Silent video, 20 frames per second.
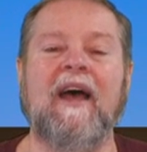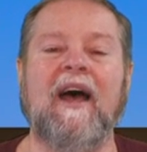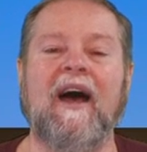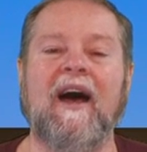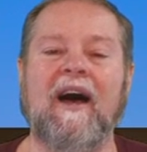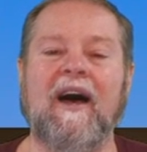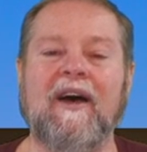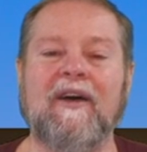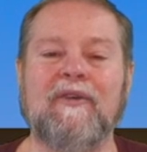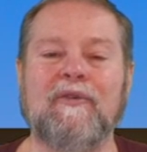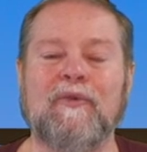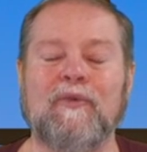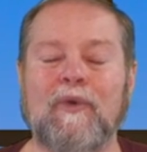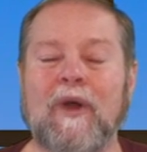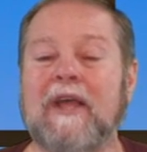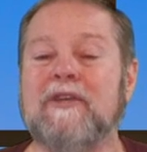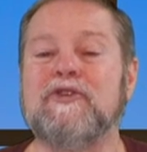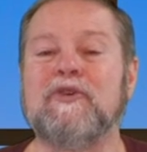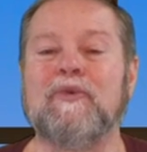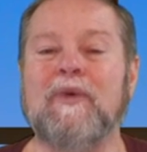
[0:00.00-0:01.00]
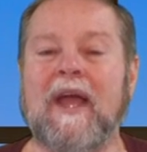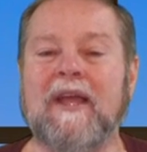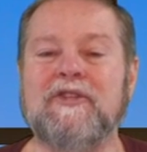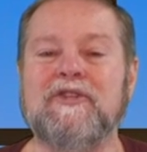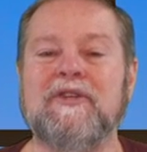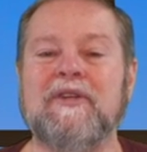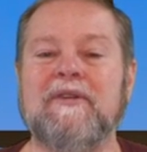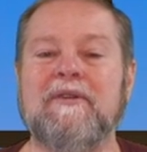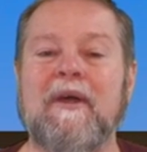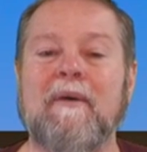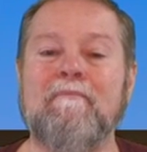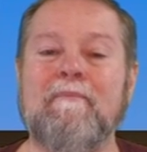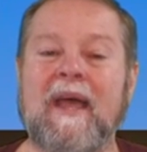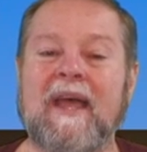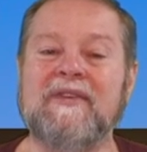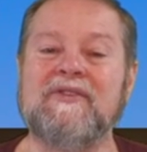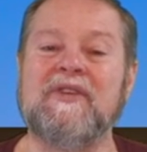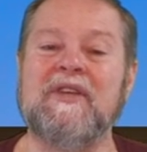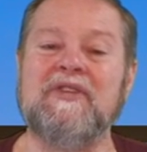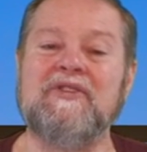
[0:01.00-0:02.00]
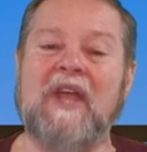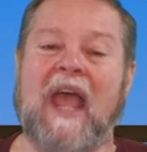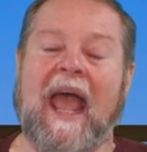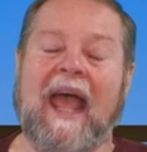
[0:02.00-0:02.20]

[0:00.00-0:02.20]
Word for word: uh, resurrection message